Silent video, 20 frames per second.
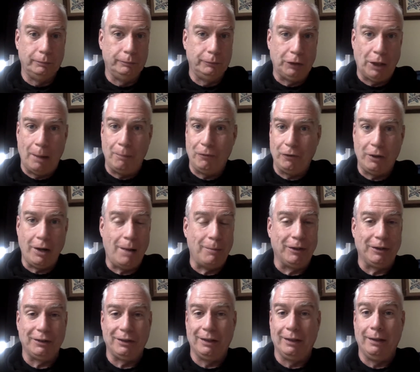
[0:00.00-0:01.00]
shop for
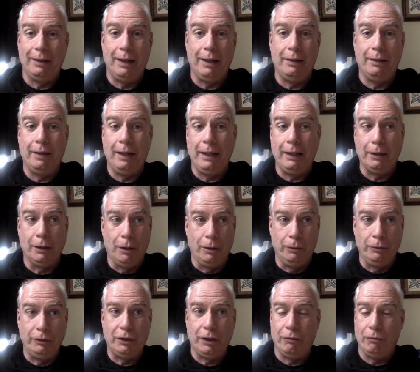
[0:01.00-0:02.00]
comics. And then they
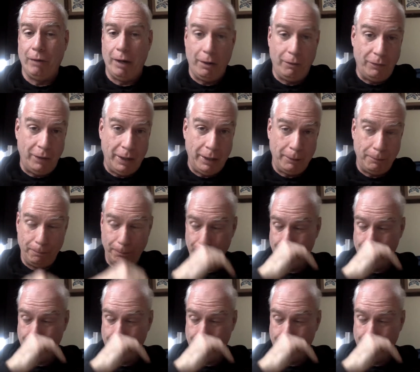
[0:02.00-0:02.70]
closed and renovated.